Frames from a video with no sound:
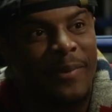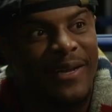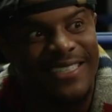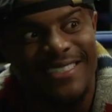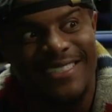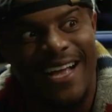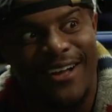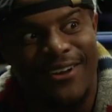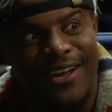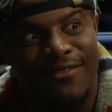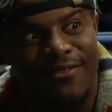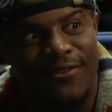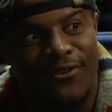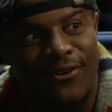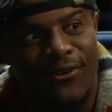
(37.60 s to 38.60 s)
best sound
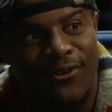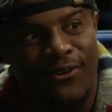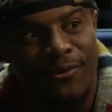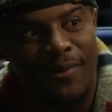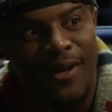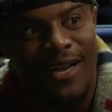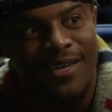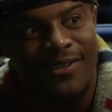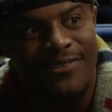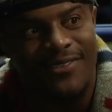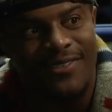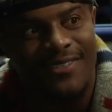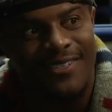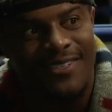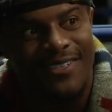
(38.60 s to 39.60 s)
I've ever heard in my life.
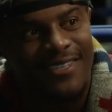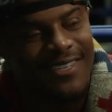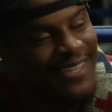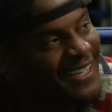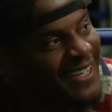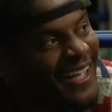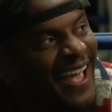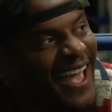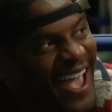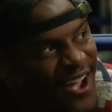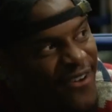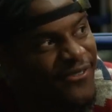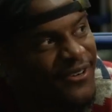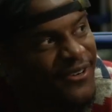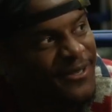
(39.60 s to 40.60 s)
The gym?
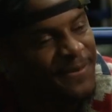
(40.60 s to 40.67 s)
Ever.